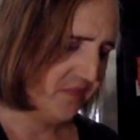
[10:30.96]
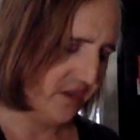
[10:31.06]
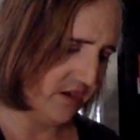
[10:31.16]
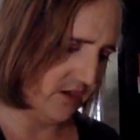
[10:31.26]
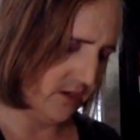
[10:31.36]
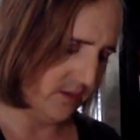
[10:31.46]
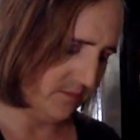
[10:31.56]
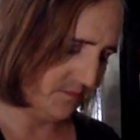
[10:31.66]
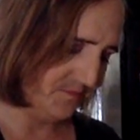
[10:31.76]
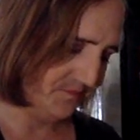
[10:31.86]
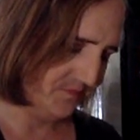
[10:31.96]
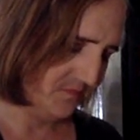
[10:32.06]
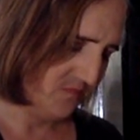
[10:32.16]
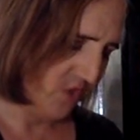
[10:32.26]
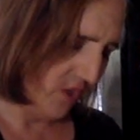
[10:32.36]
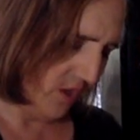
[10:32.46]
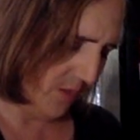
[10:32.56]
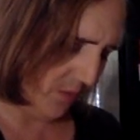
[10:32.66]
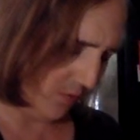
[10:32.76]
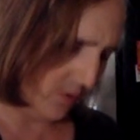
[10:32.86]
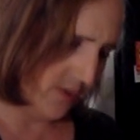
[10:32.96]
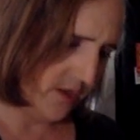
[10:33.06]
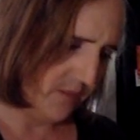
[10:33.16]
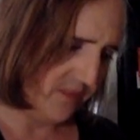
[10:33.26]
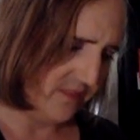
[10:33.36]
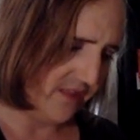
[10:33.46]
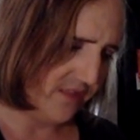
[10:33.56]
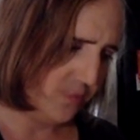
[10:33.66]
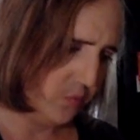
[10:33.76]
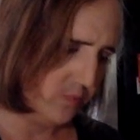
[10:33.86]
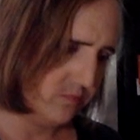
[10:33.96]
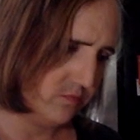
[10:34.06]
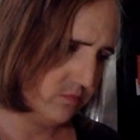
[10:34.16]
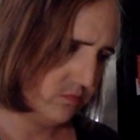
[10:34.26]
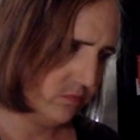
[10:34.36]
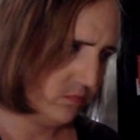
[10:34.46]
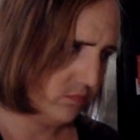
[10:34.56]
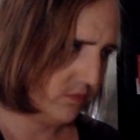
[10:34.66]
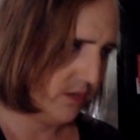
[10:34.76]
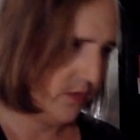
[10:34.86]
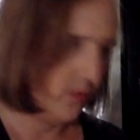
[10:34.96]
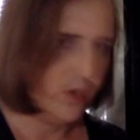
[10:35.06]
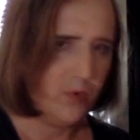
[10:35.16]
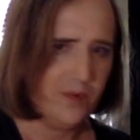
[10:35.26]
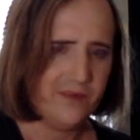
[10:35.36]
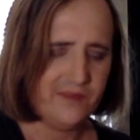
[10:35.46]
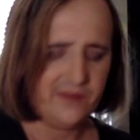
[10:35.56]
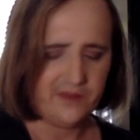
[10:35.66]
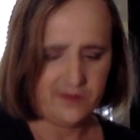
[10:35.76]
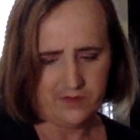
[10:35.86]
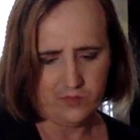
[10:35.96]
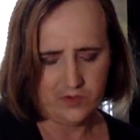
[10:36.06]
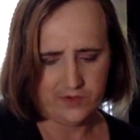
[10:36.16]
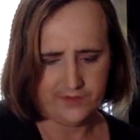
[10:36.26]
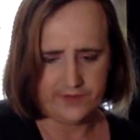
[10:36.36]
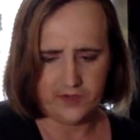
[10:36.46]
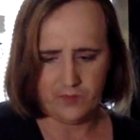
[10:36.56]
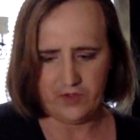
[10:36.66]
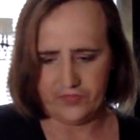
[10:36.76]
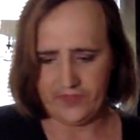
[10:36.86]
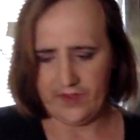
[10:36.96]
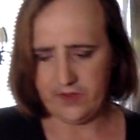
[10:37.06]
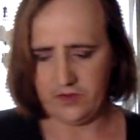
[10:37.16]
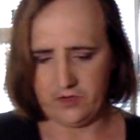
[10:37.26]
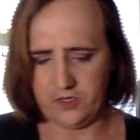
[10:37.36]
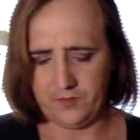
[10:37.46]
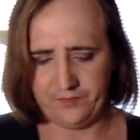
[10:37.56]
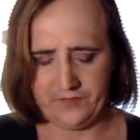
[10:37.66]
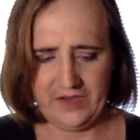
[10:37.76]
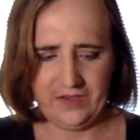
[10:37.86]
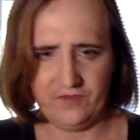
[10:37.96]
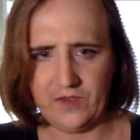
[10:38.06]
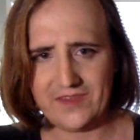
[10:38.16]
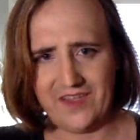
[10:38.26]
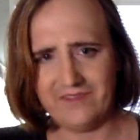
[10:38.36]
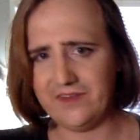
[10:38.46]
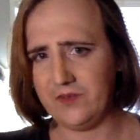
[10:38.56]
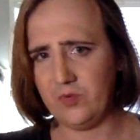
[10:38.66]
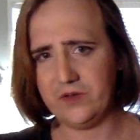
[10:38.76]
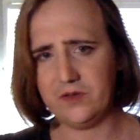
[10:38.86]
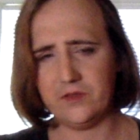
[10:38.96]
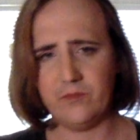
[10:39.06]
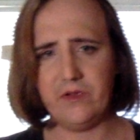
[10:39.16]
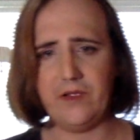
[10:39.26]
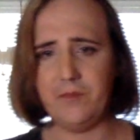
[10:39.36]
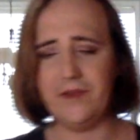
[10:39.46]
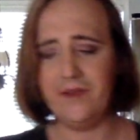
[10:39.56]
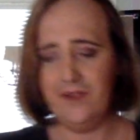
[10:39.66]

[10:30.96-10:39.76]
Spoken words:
over. But really, I mean, that's kind of what I wanted to say about that. If you guys have any questions about, I mean,